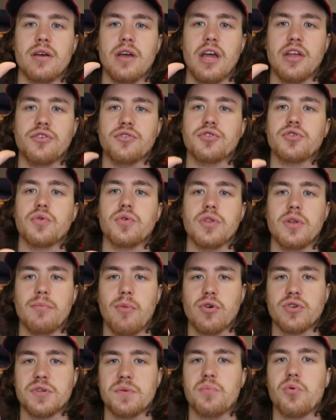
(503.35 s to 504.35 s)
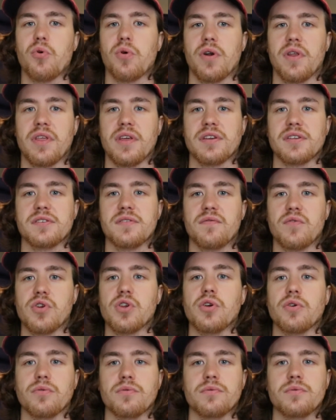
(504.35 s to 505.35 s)
and you're doing the most important things for
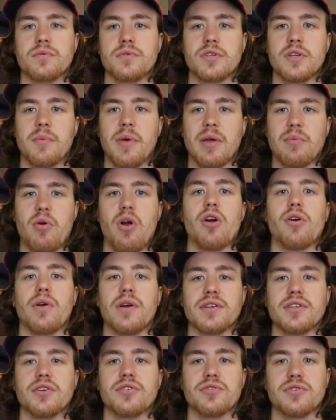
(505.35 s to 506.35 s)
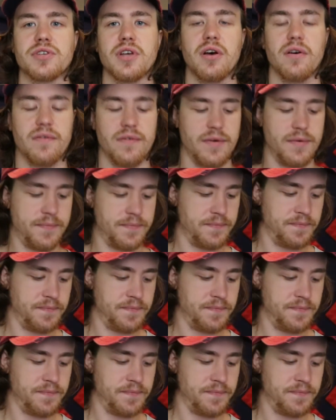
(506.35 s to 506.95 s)
you to make progress on yourself.